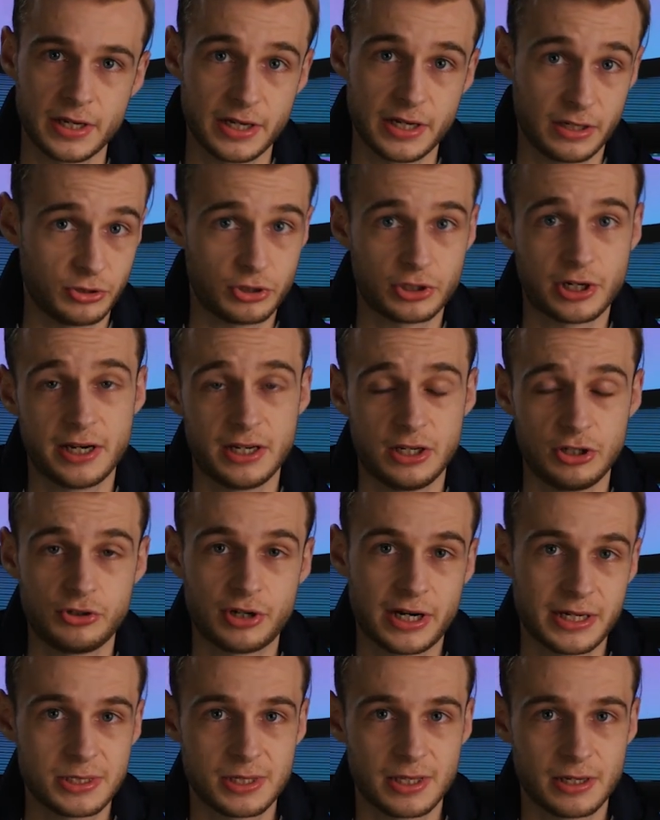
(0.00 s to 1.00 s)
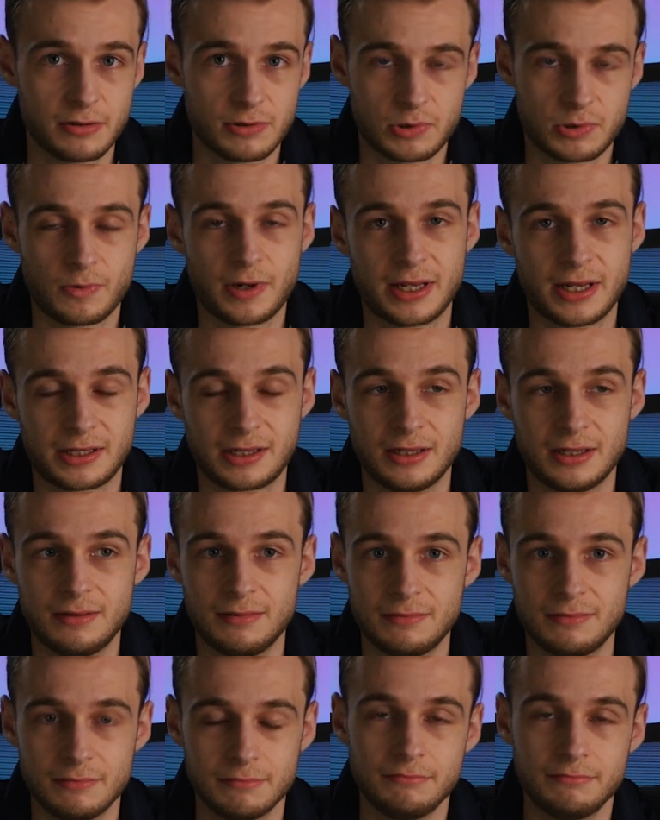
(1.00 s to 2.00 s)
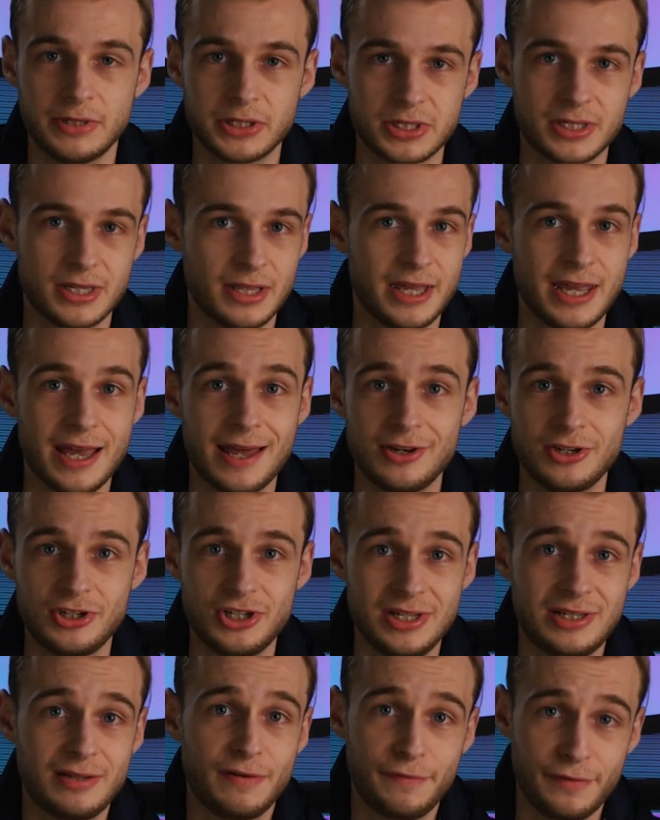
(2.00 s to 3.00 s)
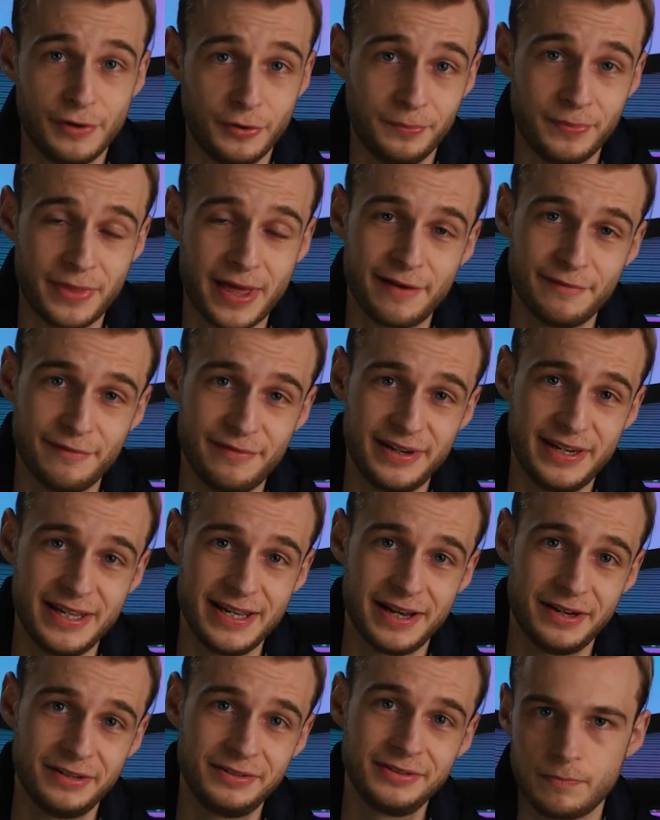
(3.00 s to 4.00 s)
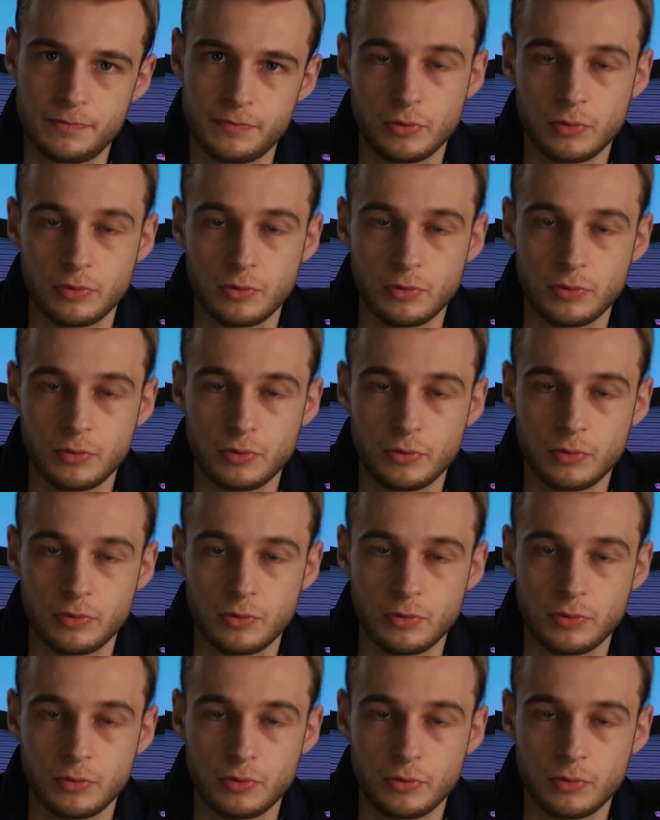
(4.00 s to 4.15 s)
and I'll try and address those when I can muster the energy to film that video.